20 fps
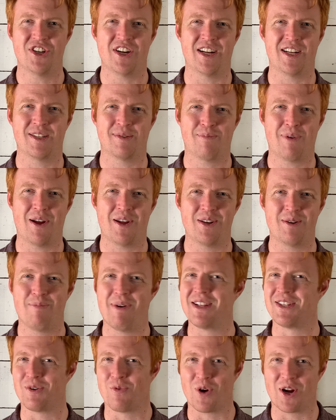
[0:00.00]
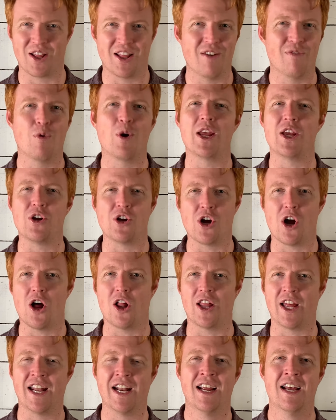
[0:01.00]
and it probably depends on where you live what you
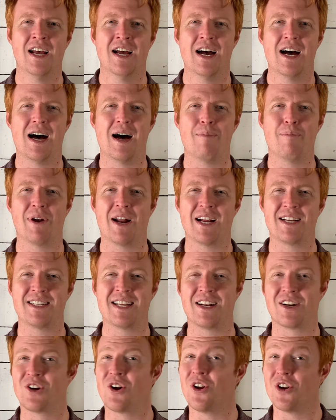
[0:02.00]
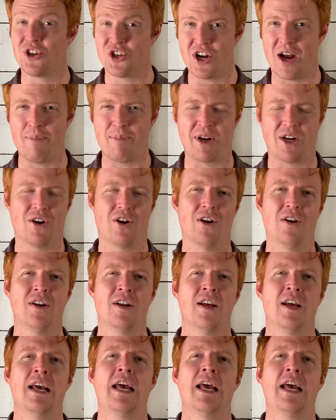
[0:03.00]
call it, but I tend to call it a shopping cart,